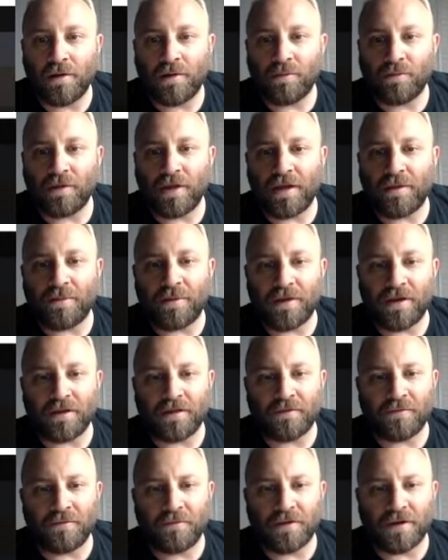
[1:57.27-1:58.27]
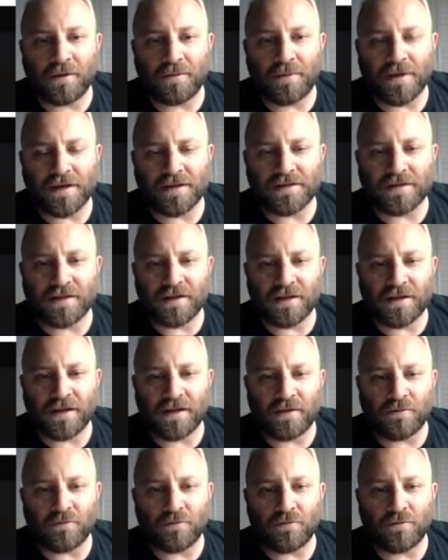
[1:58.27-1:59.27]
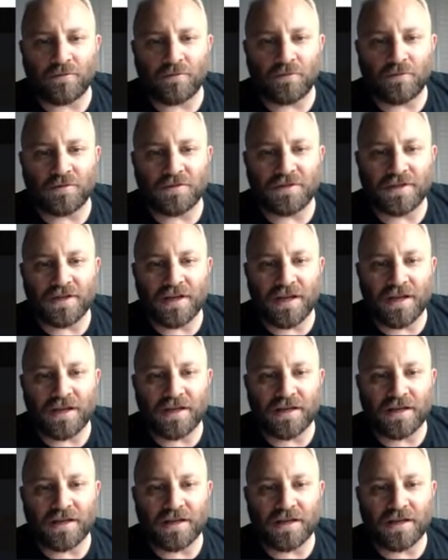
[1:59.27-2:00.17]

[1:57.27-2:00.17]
play pick, the foot ambassador, and we'll take.